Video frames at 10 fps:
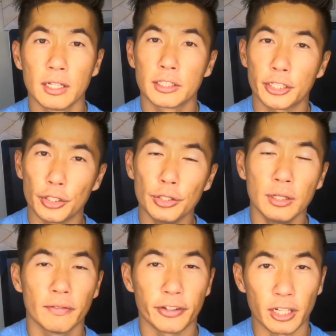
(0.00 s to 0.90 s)
2,
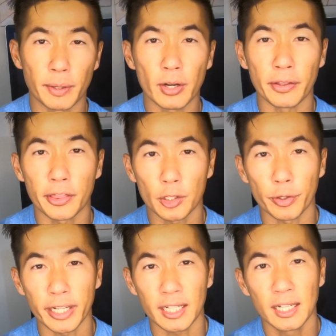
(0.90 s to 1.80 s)
video mode, and
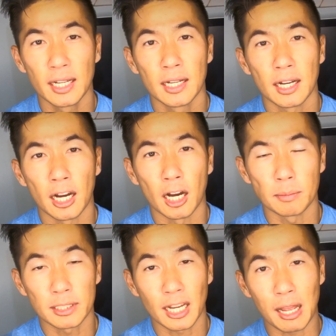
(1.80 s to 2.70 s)
3,
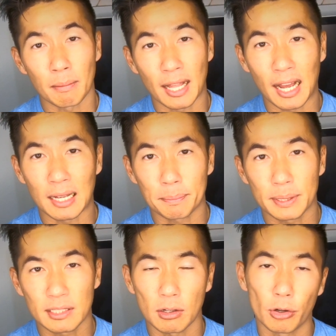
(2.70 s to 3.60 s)
the time
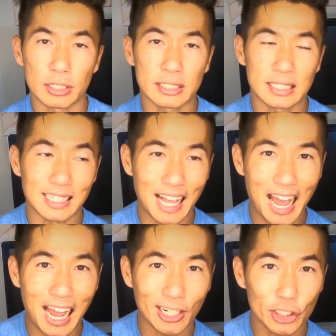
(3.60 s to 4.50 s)
lapse or
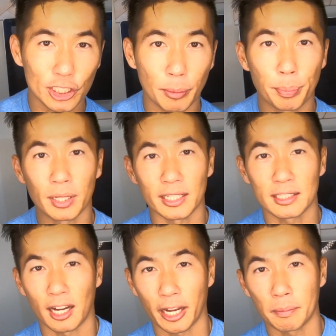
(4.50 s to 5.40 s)
slash the bullet
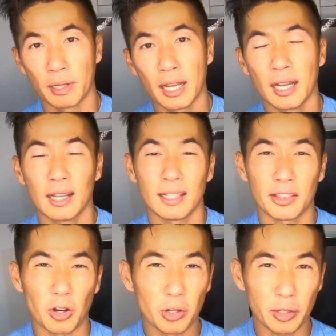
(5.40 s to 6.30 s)
time. Now,
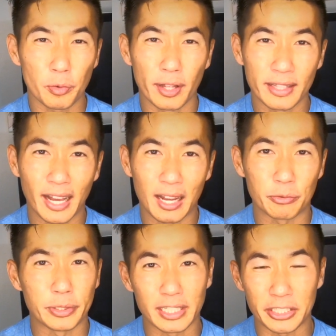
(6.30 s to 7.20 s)
the only one that I
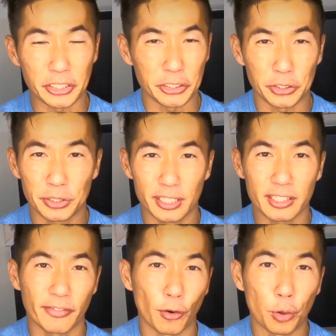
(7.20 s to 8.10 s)
really use this
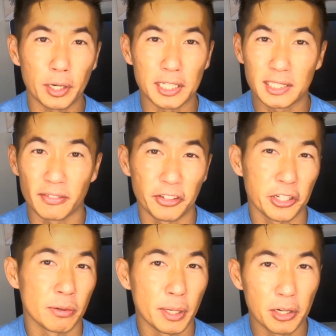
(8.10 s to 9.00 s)
for is the
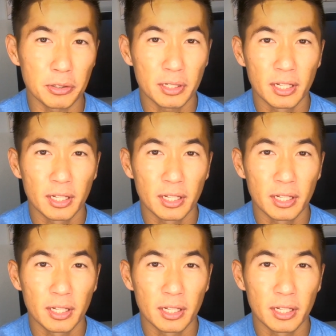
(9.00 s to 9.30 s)
video mode.